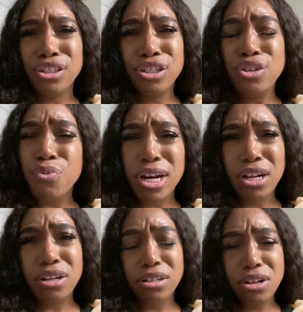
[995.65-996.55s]
you want
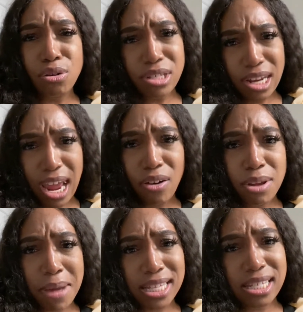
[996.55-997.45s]
to go sit down in
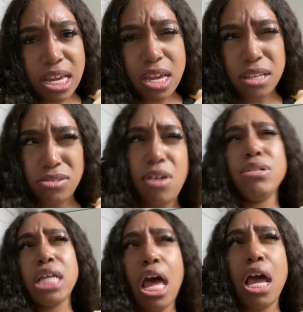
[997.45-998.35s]
my seat? So I was
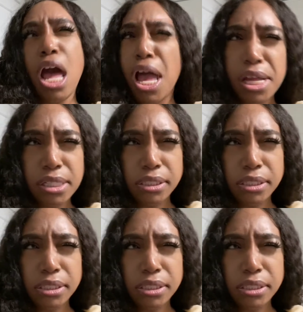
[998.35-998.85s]
like, huh?